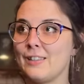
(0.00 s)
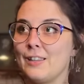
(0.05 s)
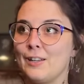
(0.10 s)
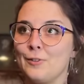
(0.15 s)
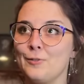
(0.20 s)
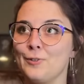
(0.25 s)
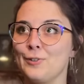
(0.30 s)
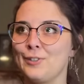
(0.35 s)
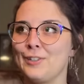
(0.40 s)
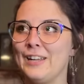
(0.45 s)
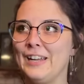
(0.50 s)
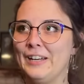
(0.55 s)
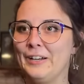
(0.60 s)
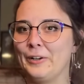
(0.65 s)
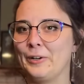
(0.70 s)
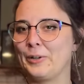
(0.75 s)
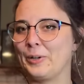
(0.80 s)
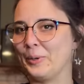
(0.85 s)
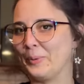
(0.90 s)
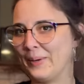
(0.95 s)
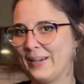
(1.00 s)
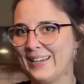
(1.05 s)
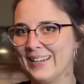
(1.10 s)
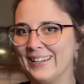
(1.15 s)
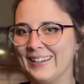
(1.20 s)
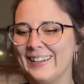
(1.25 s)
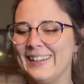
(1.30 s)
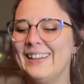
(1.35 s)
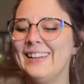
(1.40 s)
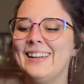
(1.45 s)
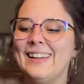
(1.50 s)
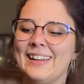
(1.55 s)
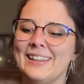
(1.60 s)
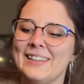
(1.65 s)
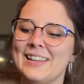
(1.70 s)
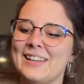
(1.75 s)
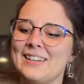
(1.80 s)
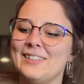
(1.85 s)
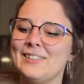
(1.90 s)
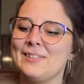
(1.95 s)
They're just in Korean.
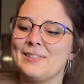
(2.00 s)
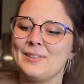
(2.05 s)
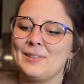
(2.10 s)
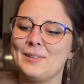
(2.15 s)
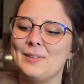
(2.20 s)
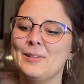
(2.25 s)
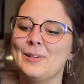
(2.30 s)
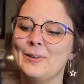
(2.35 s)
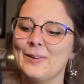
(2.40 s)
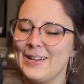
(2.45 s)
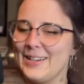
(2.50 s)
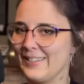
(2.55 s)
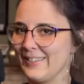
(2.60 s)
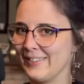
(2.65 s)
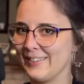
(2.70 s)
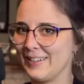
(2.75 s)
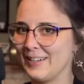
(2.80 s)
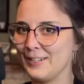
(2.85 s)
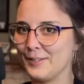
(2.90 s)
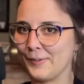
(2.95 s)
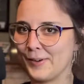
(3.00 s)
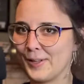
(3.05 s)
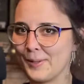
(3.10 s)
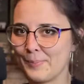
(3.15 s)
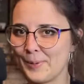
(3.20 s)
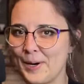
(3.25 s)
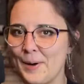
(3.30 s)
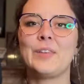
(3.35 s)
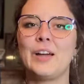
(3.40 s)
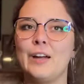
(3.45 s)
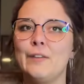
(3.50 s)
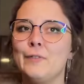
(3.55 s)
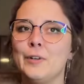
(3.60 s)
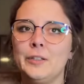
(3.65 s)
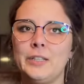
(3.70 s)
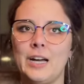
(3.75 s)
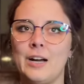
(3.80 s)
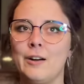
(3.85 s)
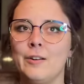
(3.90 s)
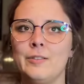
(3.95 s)
And that is The Greatest Estate Developer. I fell
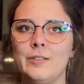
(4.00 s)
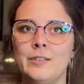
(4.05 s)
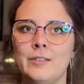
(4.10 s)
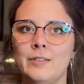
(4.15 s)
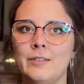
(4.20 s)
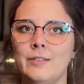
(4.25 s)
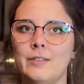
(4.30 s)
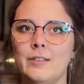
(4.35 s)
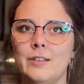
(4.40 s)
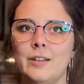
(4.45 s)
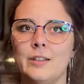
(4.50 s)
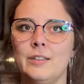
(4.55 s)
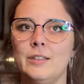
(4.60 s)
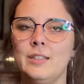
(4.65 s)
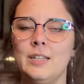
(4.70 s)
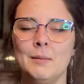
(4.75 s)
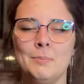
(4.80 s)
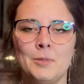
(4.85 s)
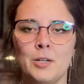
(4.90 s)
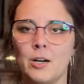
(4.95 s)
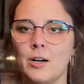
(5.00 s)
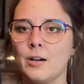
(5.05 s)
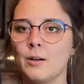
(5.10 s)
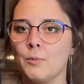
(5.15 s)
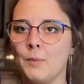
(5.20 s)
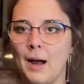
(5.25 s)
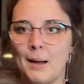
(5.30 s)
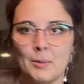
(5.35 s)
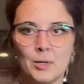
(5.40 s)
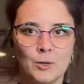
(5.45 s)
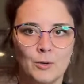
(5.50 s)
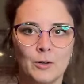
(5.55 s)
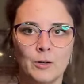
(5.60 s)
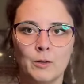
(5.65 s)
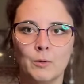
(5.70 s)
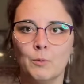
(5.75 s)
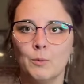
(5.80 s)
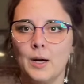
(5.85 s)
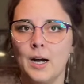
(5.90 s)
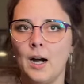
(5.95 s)
down a deep, dark rabbit
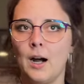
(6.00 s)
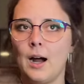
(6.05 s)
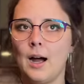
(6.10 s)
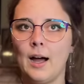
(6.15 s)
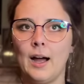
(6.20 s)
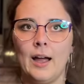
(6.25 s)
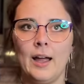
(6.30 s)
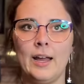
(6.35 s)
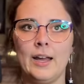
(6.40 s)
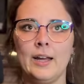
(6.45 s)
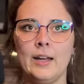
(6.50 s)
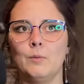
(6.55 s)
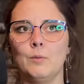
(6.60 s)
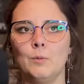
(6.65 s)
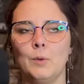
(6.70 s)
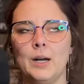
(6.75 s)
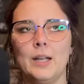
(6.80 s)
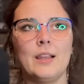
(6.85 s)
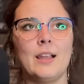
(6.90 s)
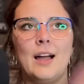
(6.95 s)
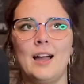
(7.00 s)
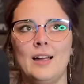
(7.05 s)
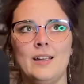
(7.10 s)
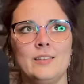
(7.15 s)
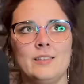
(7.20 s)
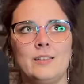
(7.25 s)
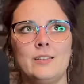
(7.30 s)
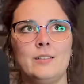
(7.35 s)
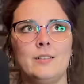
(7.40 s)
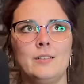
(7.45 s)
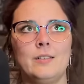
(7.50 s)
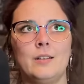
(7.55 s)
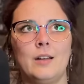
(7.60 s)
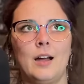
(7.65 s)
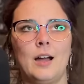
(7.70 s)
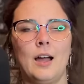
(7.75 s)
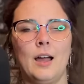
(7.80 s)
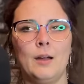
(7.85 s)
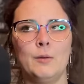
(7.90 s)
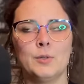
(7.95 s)
hole where I realized
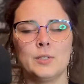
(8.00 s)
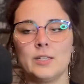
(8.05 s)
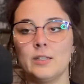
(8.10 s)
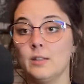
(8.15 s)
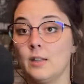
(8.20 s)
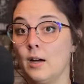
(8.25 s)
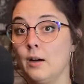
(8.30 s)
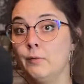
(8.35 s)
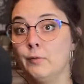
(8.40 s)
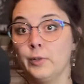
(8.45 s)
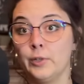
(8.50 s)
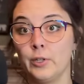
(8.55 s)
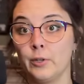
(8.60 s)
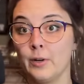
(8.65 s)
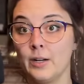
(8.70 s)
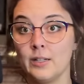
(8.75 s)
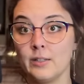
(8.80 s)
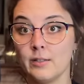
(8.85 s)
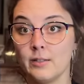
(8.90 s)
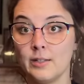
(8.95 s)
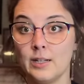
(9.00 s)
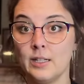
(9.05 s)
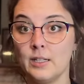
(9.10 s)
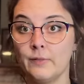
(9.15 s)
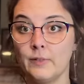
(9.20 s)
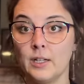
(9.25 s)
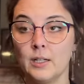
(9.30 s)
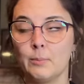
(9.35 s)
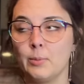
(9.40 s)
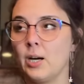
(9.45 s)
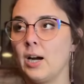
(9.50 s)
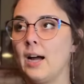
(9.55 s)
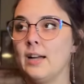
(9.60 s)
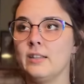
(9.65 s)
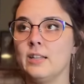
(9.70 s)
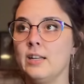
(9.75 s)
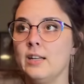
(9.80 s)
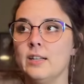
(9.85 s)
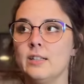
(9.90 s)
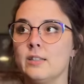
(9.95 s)
I was in love with The Greatest Estate Developer. I
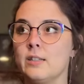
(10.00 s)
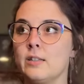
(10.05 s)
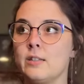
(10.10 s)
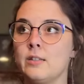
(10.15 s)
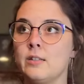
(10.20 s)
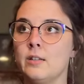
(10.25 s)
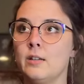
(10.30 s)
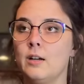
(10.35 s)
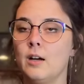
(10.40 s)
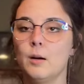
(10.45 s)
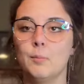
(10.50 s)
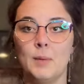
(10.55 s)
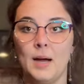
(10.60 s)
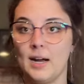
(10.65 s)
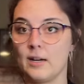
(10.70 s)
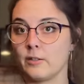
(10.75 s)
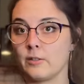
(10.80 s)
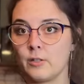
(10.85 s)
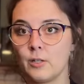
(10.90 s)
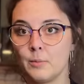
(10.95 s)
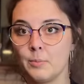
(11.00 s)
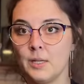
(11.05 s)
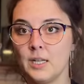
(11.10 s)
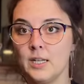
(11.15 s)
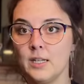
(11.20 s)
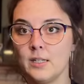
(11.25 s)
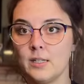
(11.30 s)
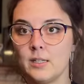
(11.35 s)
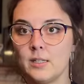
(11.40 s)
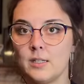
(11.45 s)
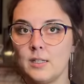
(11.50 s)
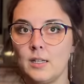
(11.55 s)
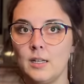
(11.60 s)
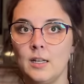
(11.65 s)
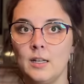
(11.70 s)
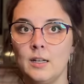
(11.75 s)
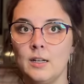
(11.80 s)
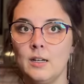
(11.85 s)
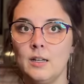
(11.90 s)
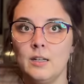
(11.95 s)
think it's a masterpiece.
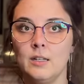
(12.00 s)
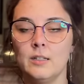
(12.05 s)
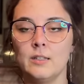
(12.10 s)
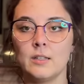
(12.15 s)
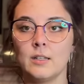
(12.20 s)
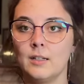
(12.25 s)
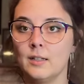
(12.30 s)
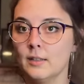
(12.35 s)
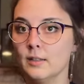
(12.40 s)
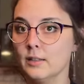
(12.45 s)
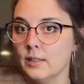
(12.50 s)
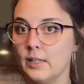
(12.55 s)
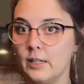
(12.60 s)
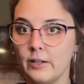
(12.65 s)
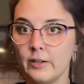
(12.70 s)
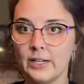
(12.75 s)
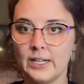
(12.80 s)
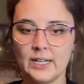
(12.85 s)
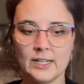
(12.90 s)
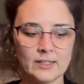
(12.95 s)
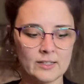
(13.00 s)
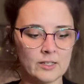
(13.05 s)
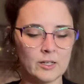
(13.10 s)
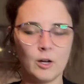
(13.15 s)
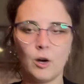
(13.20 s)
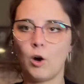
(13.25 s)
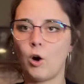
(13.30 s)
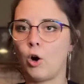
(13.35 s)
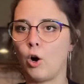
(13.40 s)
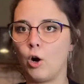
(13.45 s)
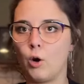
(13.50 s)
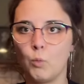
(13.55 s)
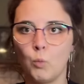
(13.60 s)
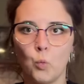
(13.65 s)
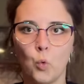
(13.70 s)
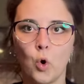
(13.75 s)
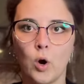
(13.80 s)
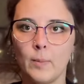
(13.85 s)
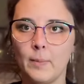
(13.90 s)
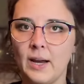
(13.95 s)
It is hilarious,
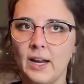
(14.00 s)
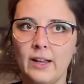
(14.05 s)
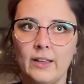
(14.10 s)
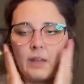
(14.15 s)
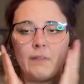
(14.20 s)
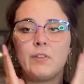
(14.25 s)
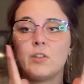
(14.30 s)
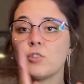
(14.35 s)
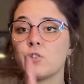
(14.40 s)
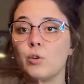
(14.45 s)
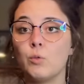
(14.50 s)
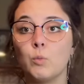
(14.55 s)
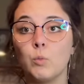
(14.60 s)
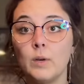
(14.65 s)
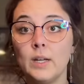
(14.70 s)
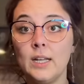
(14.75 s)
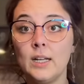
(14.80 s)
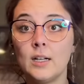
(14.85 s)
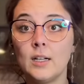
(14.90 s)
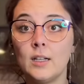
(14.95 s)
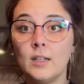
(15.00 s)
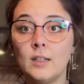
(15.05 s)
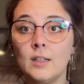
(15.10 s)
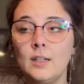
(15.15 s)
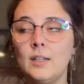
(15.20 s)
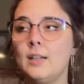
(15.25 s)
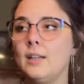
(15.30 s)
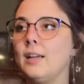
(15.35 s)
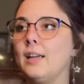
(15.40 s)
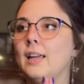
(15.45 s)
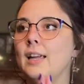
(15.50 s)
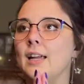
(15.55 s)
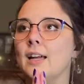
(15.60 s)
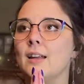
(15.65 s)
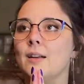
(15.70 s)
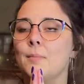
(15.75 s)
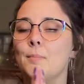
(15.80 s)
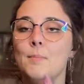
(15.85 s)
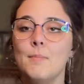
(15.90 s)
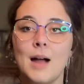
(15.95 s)
heartwarming. They feel so real
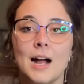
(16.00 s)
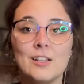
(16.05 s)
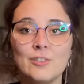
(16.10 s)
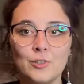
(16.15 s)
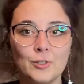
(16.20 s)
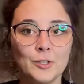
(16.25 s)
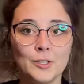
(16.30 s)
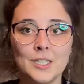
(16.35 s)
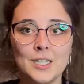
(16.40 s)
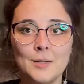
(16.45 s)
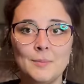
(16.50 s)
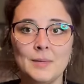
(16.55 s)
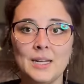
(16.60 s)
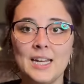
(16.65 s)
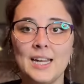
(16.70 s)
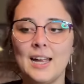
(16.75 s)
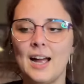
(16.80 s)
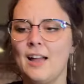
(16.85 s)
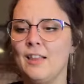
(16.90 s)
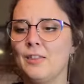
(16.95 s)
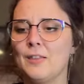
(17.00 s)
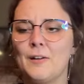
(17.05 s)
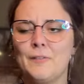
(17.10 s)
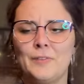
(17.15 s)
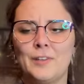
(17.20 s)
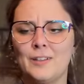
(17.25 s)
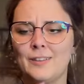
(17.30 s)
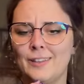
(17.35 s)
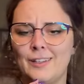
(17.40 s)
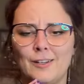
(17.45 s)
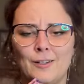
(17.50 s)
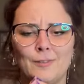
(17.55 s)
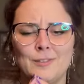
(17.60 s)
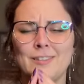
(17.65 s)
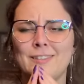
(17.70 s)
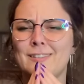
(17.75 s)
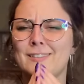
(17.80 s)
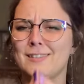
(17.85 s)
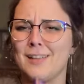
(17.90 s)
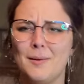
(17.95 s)
and magical to me. I love the little
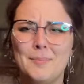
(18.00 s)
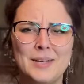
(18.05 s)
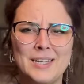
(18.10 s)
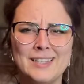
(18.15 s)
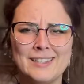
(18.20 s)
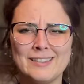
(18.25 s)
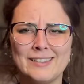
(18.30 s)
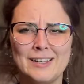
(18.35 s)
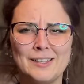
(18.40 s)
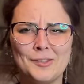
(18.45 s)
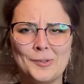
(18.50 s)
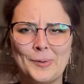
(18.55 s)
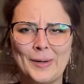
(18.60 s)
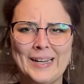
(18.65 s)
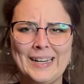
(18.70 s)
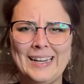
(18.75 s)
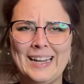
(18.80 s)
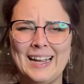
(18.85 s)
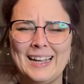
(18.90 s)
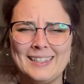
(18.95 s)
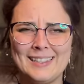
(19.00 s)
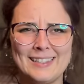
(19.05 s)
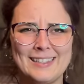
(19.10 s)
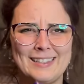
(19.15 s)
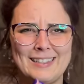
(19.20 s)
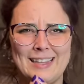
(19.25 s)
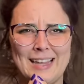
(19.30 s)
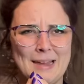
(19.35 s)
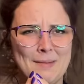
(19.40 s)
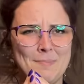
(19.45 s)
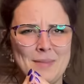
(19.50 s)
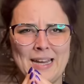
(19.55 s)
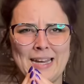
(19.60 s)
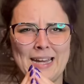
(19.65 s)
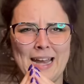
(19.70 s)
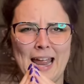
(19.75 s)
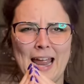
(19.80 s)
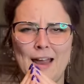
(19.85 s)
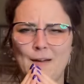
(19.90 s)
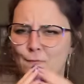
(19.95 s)
summons that Lloyd gets. They
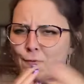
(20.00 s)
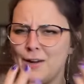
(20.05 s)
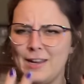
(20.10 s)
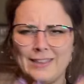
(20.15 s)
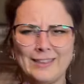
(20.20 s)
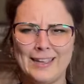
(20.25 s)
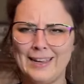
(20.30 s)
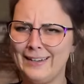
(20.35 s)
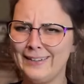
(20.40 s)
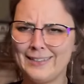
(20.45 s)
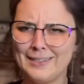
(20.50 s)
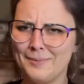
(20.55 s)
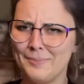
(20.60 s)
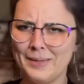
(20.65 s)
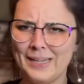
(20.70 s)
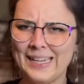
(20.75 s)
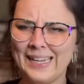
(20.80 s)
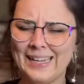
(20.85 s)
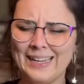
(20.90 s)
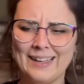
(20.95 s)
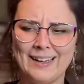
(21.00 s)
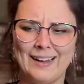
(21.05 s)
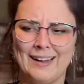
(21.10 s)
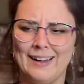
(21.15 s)
mean everything to me.